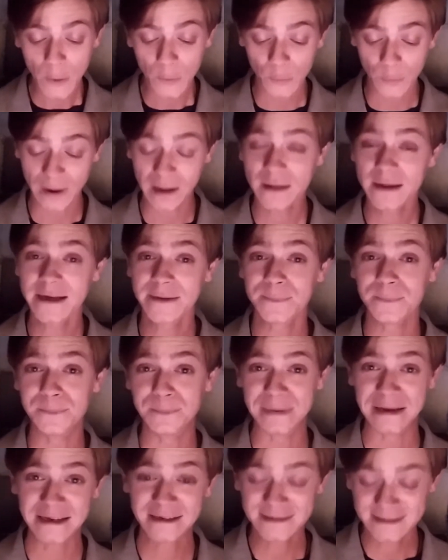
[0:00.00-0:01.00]
Well, it
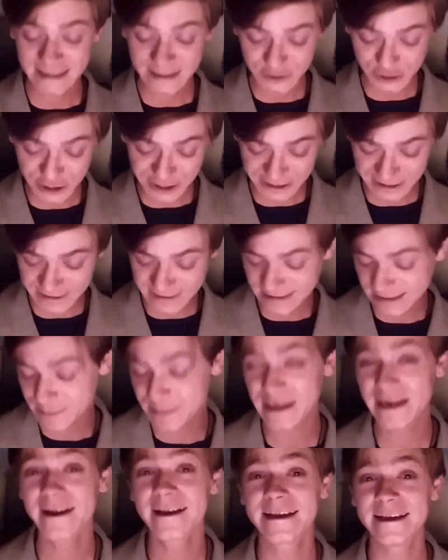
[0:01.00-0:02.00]
means that she gets to
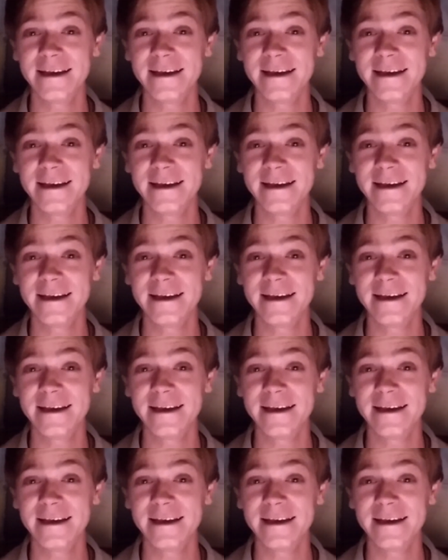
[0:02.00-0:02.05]
be a